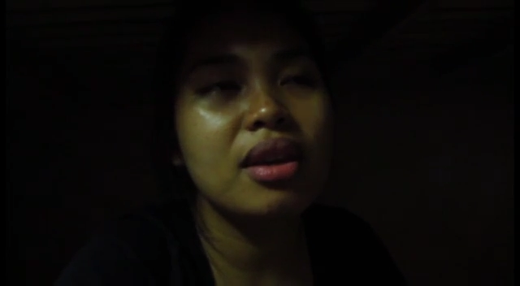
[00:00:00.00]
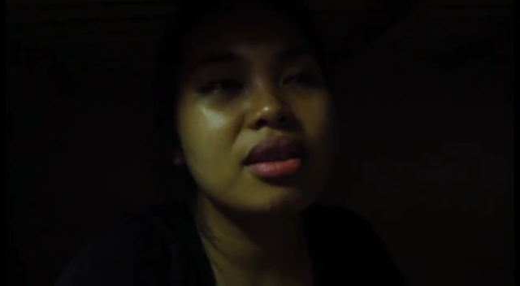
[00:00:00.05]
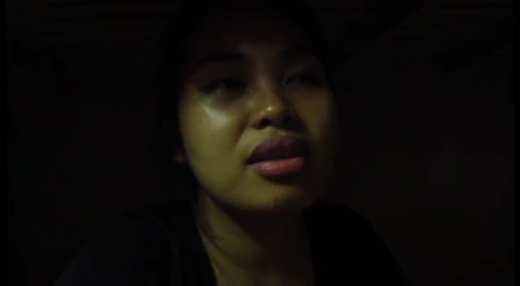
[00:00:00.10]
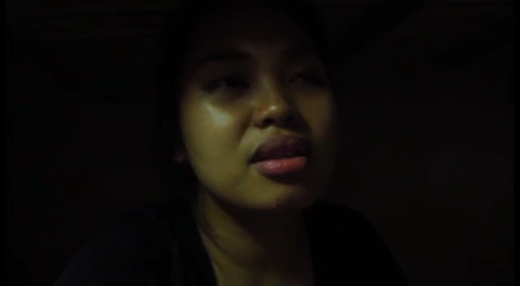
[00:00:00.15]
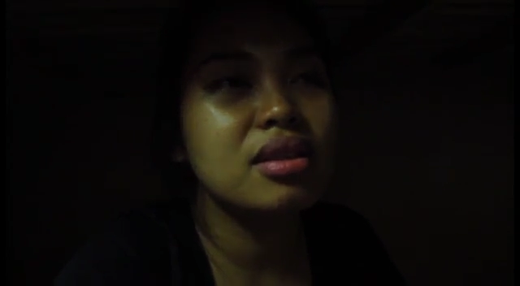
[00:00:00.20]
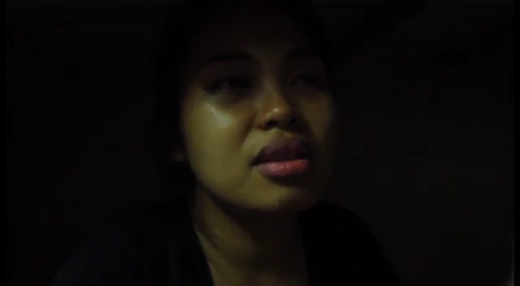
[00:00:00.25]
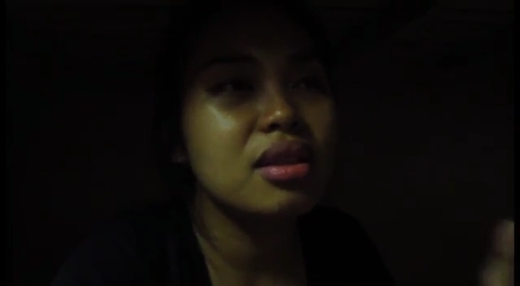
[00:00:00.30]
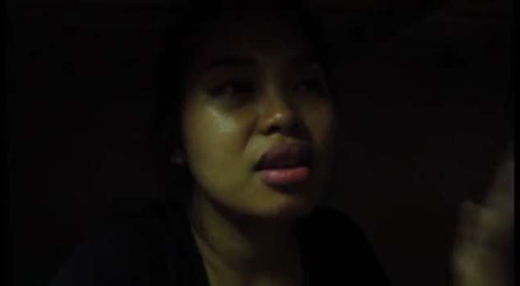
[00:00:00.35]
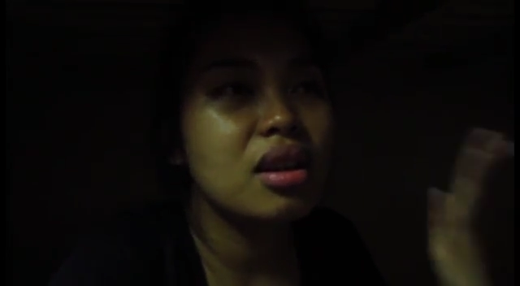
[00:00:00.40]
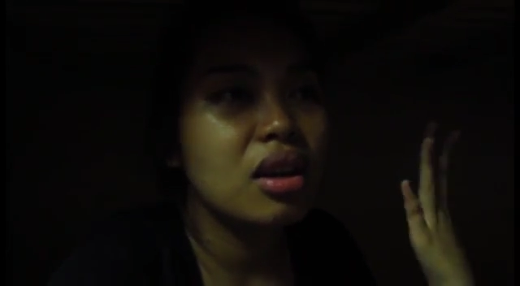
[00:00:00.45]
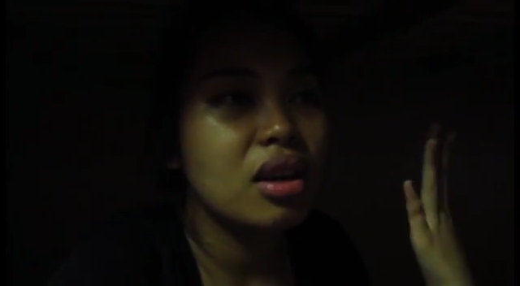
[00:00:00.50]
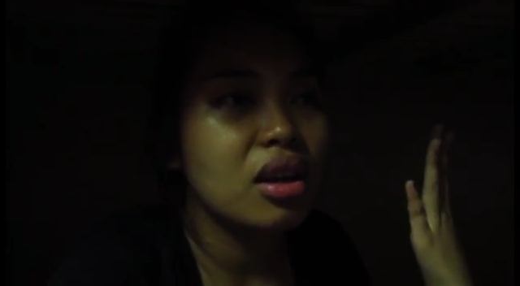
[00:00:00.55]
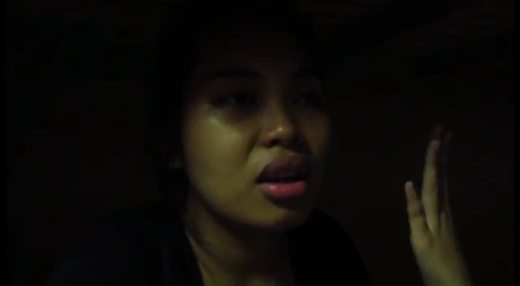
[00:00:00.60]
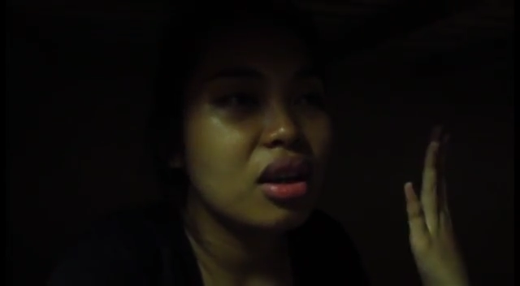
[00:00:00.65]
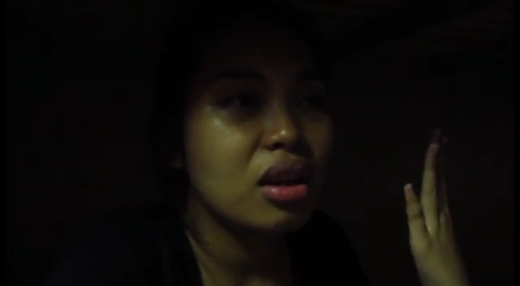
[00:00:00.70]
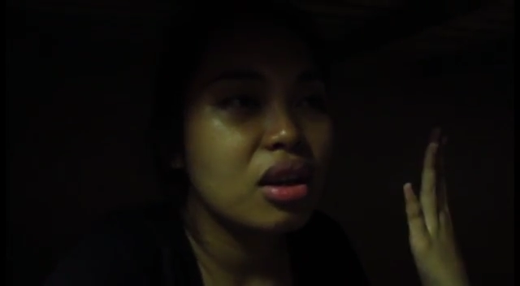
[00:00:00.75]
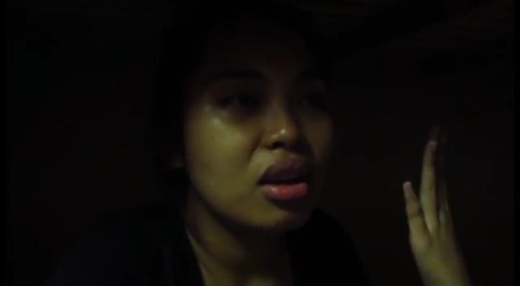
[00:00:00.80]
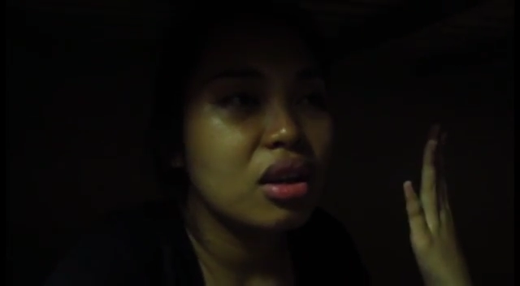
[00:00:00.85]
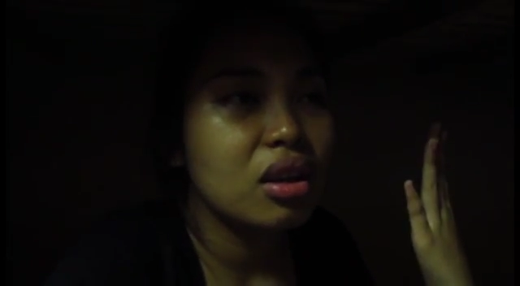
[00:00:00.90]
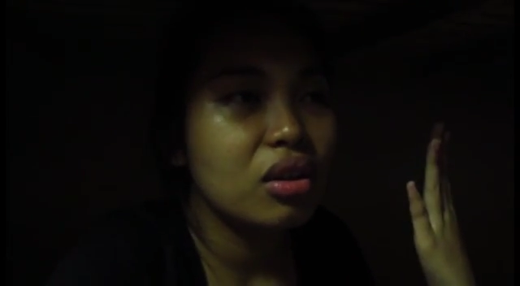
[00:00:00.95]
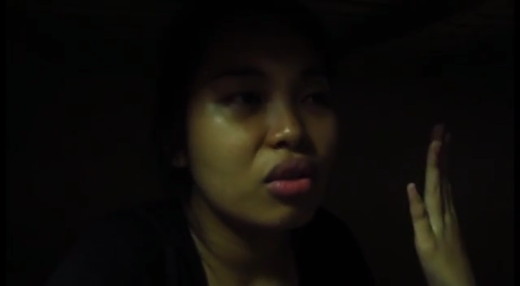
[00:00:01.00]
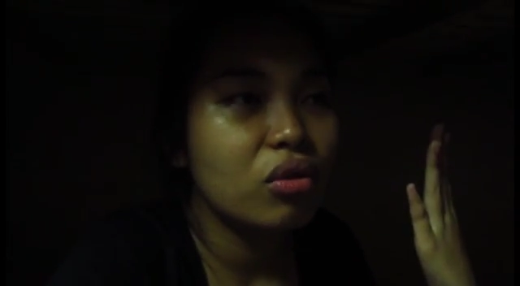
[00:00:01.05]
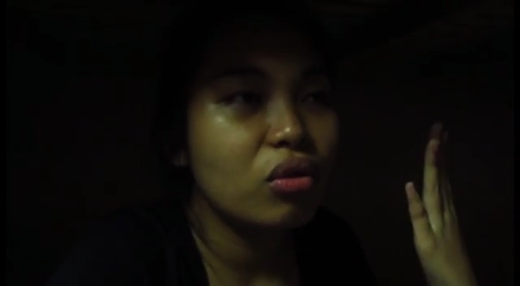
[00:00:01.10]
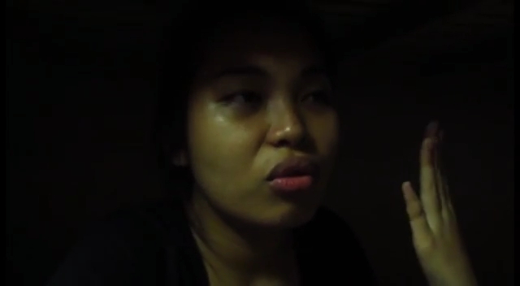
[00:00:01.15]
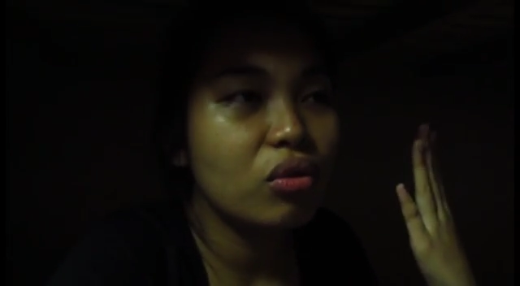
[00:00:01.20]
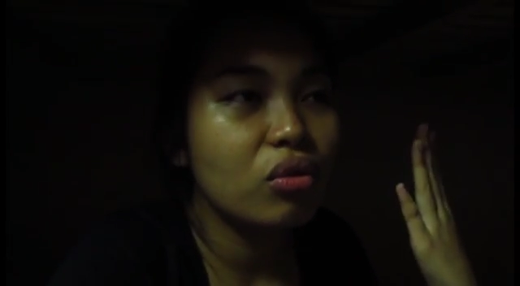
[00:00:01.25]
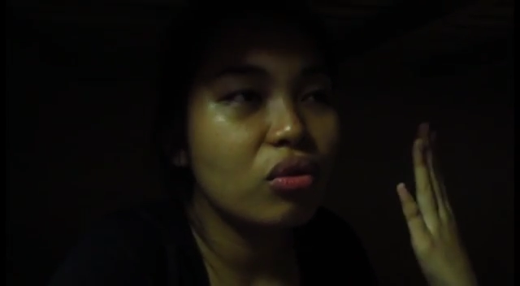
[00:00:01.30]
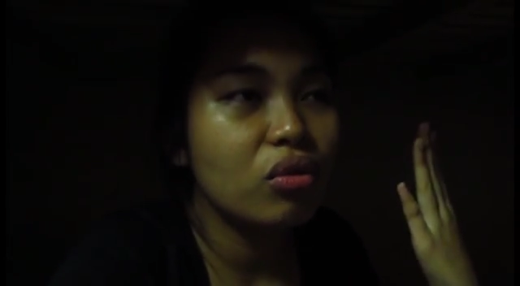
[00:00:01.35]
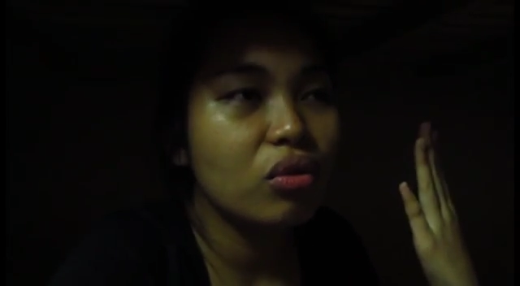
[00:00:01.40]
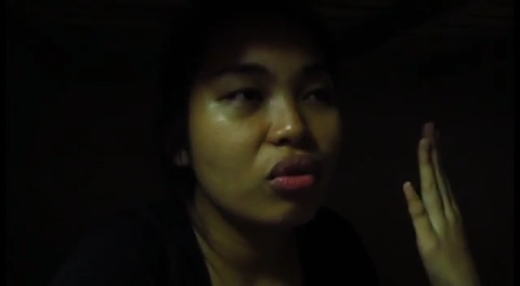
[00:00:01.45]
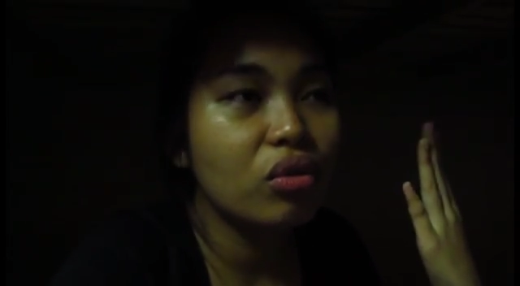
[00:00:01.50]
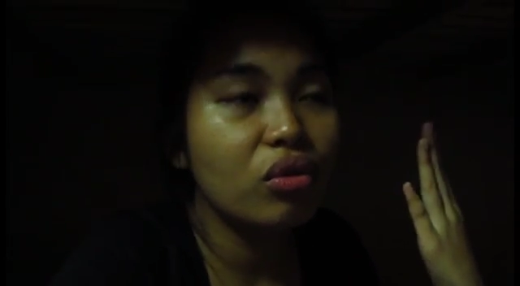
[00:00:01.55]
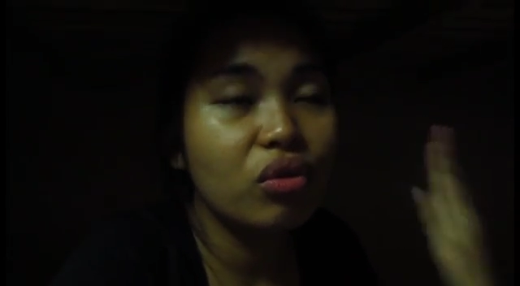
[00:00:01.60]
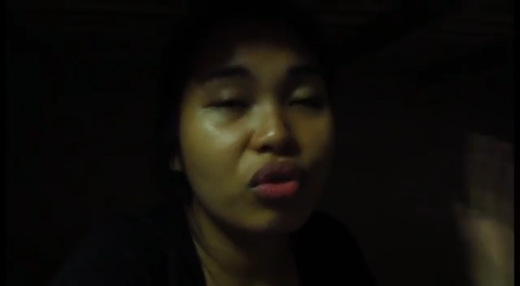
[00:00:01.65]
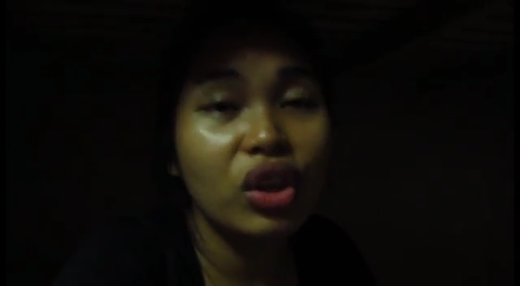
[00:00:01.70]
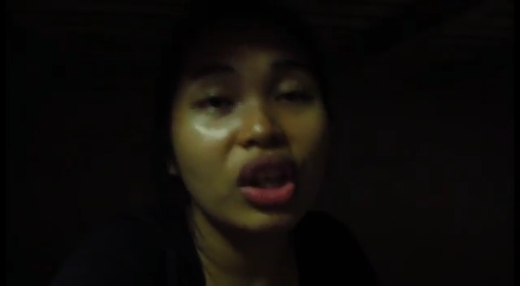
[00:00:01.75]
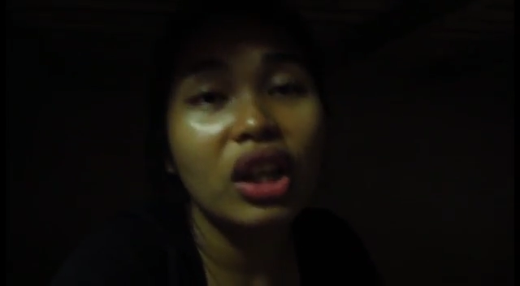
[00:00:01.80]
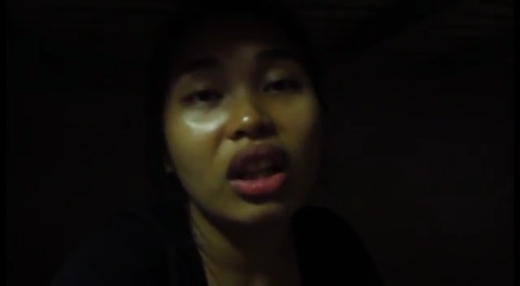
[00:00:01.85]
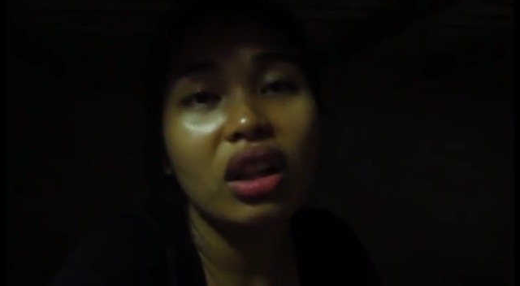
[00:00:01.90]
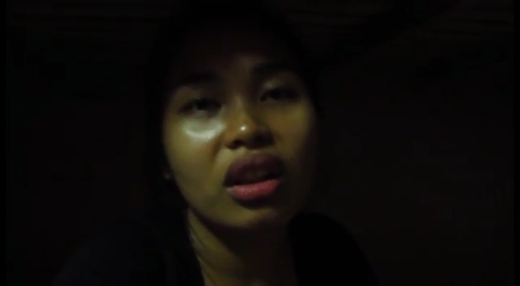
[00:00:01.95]
is
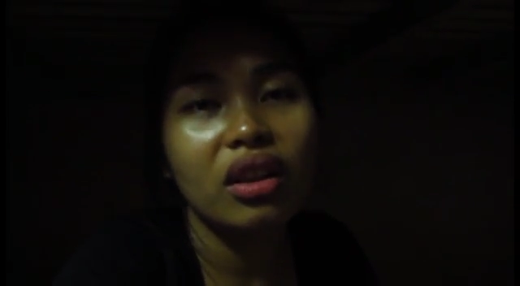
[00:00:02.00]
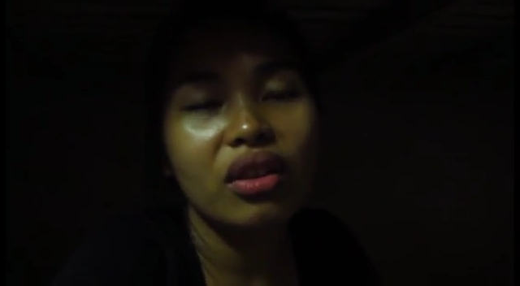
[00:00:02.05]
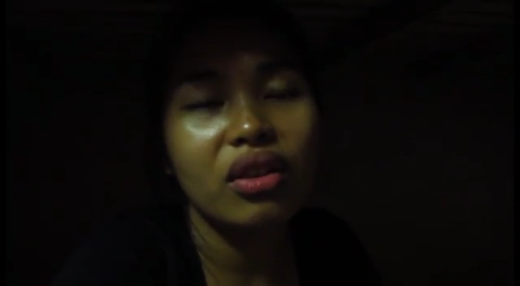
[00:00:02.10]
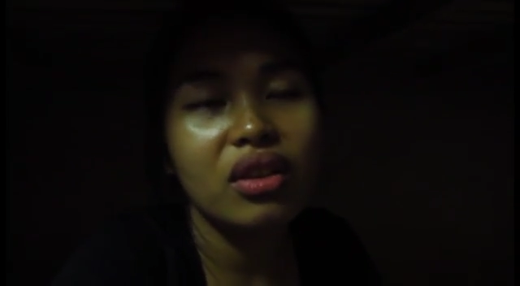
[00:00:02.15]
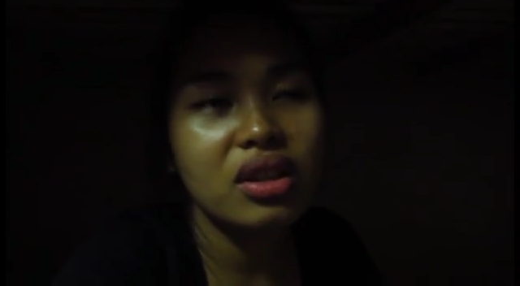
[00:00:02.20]
real.